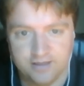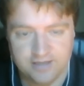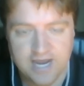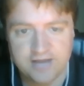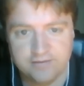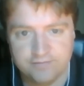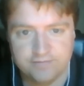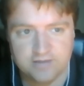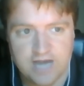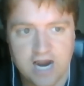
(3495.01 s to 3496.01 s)
a kind of
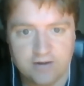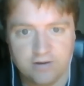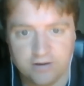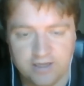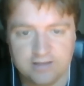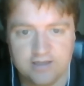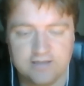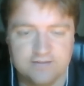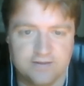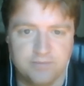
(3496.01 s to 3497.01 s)
hierarchy that
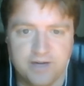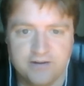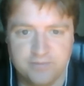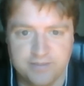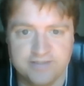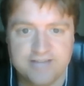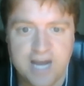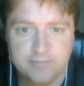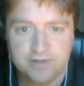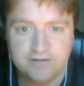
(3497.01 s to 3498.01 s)
America would be the
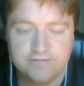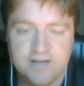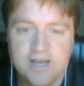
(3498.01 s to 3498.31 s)
top of,